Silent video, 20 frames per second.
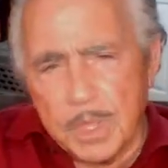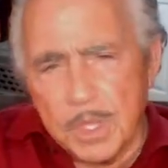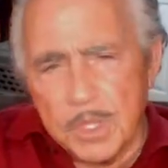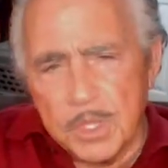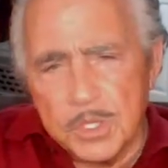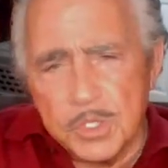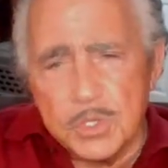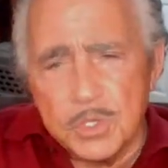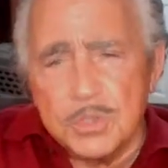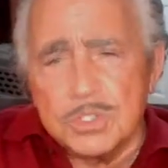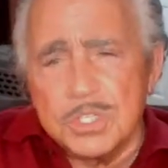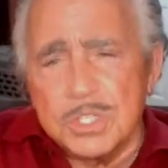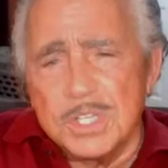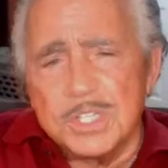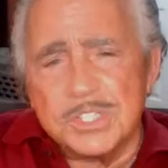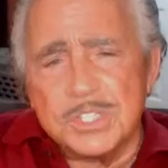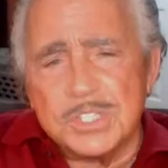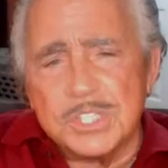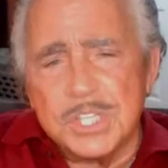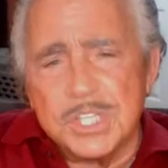usually
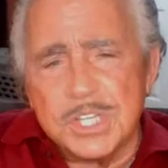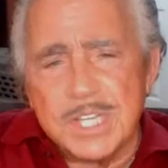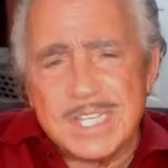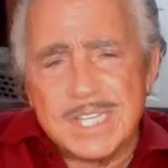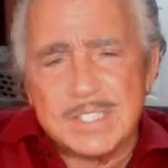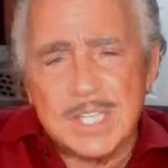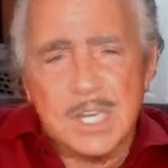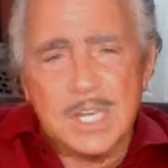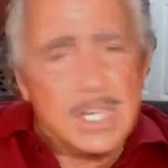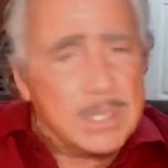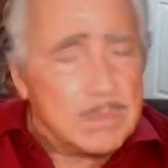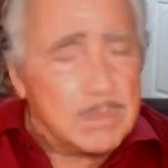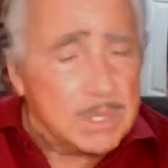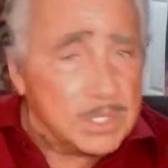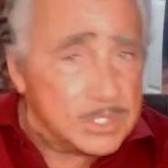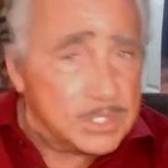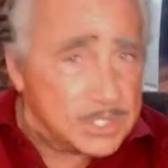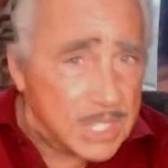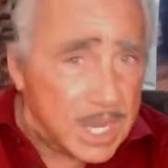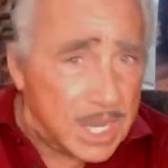see it as a
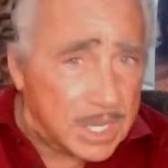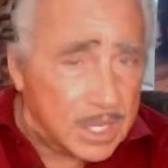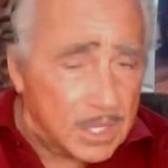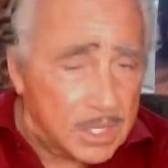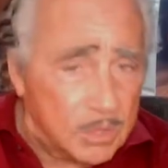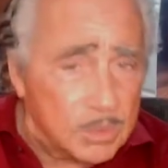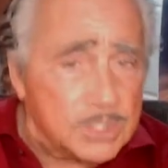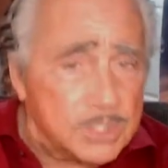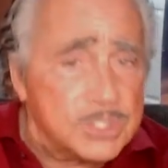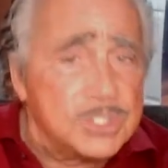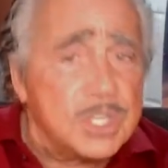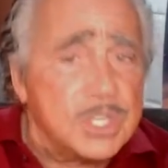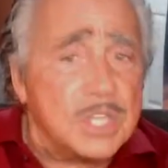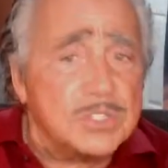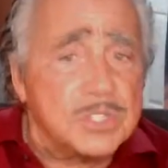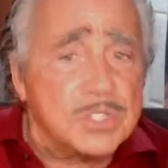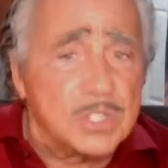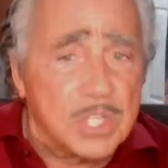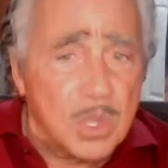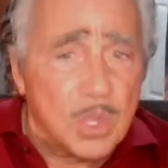limited cycle which
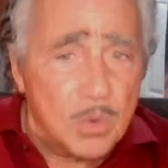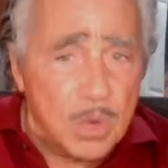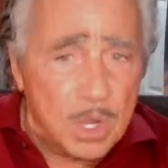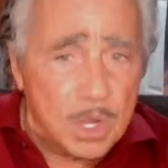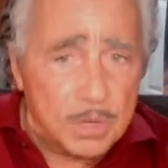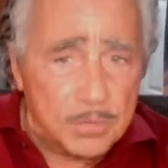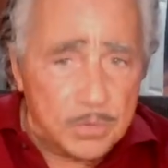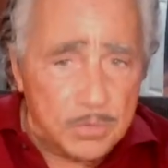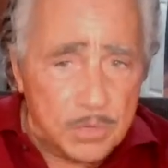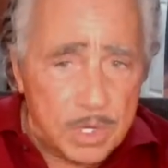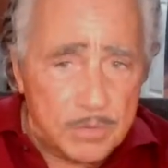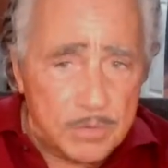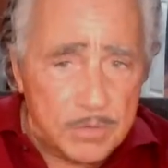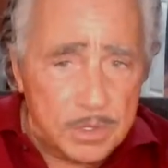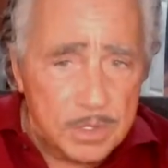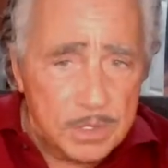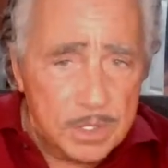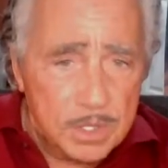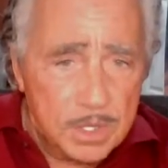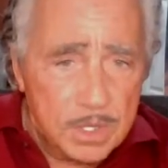doesn't go on forever,
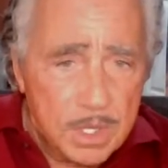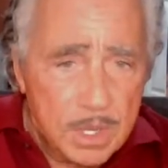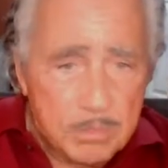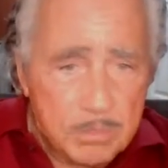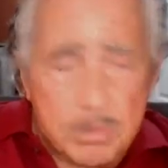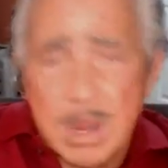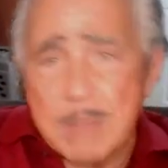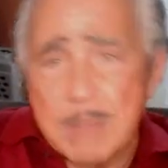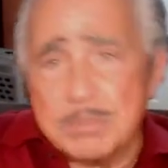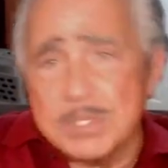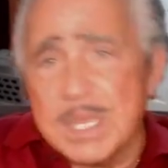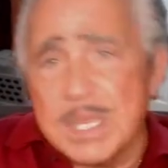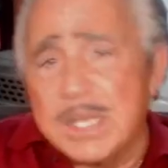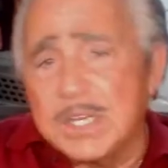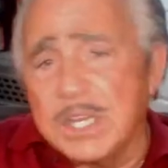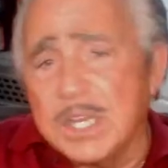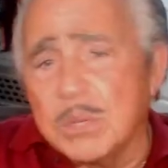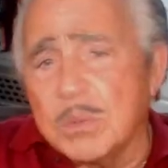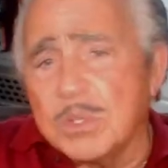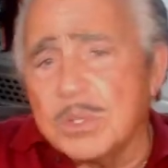perhaps
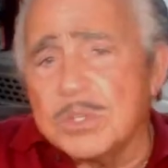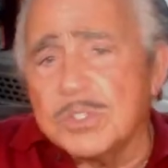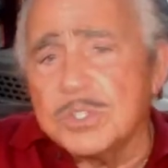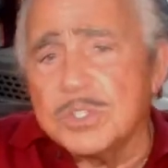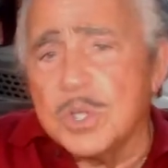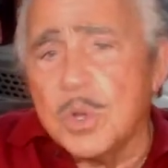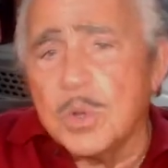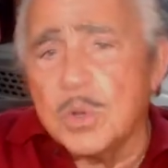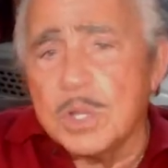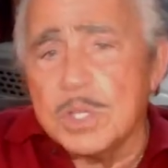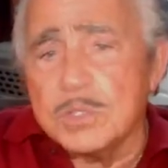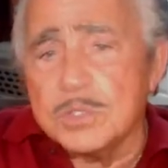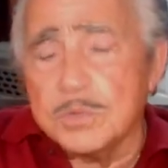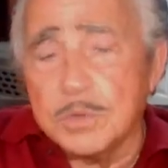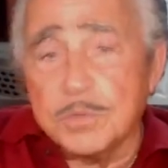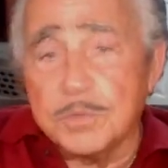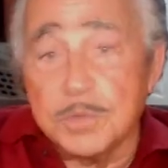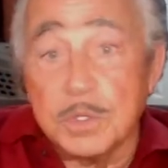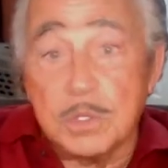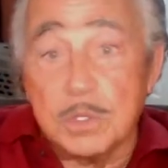ending when the soul has
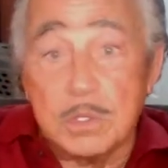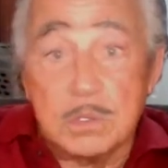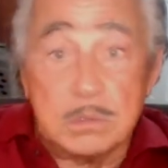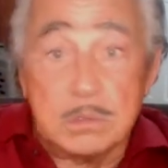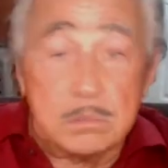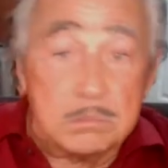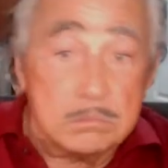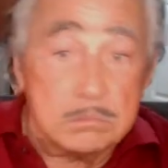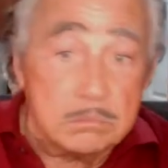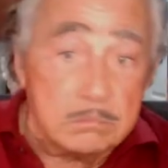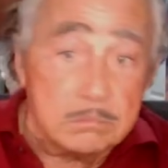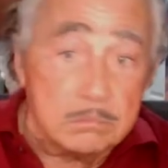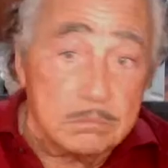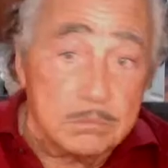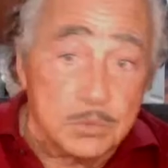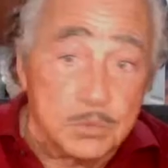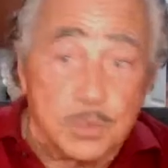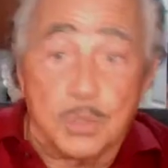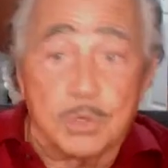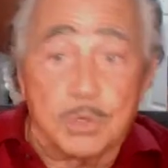fulfilled
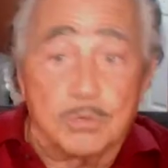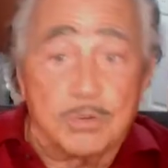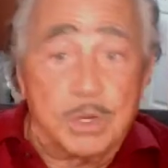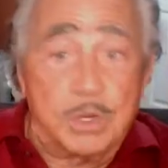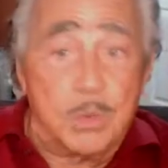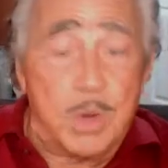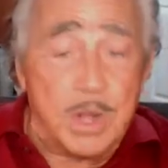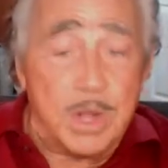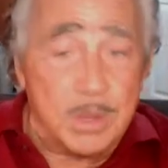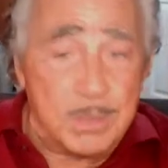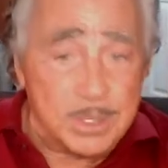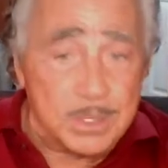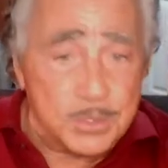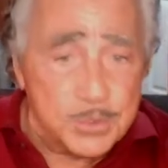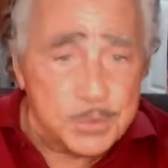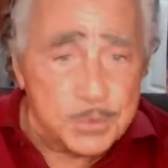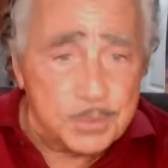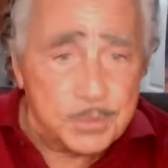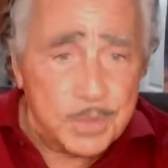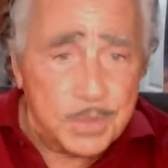certain
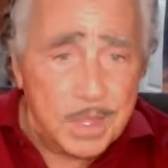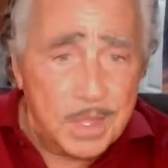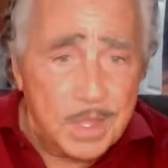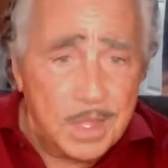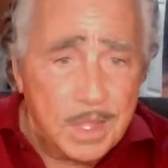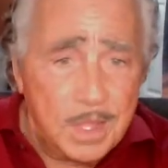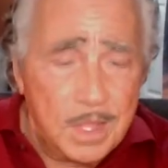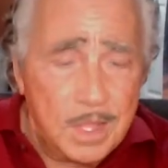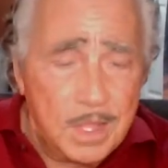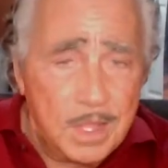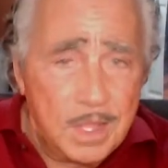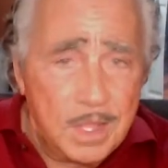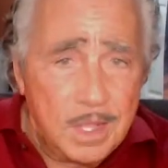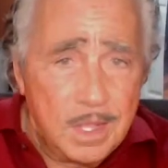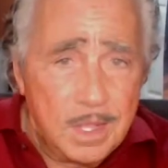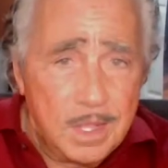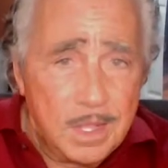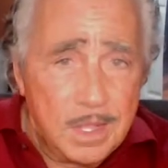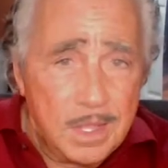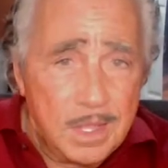requirements.
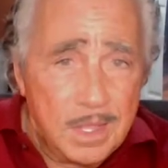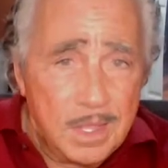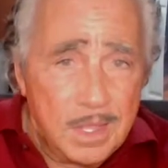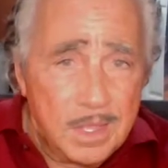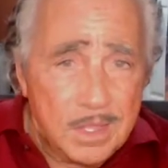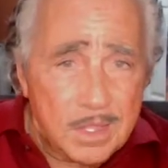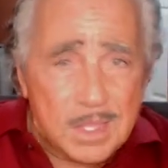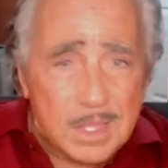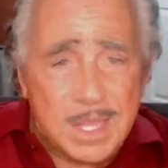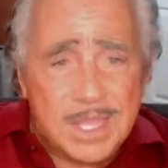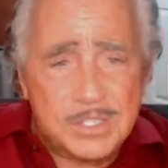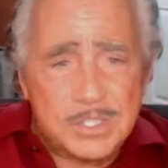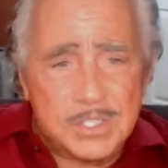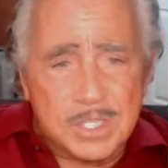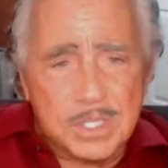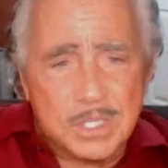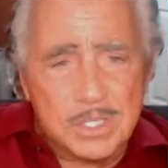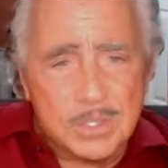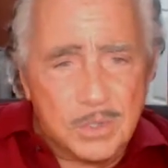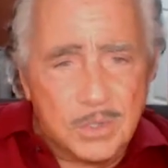The
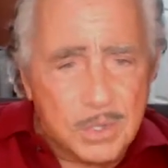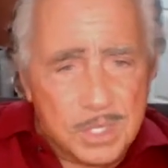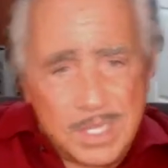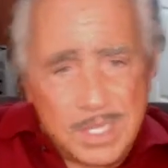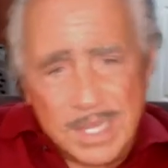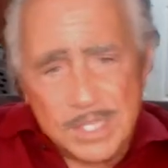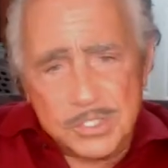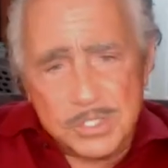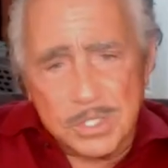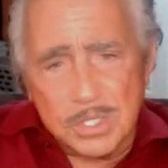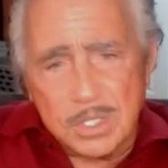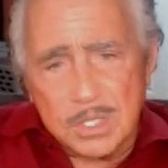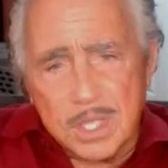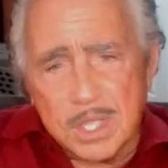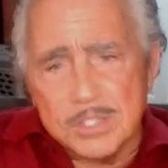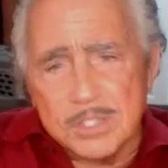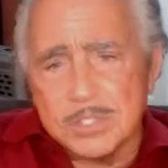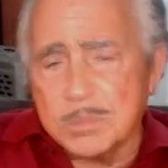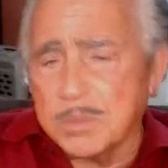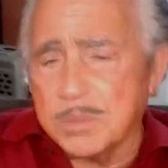classical
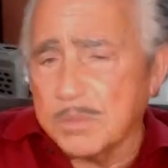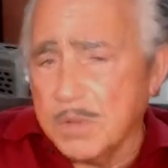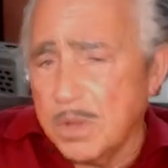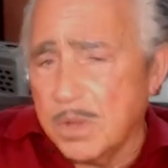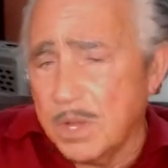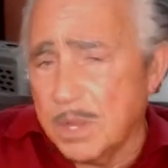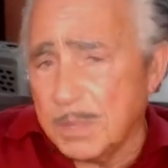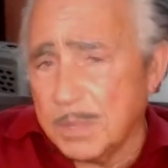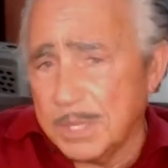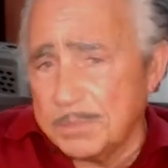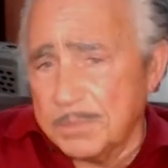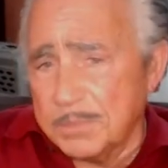concept of karma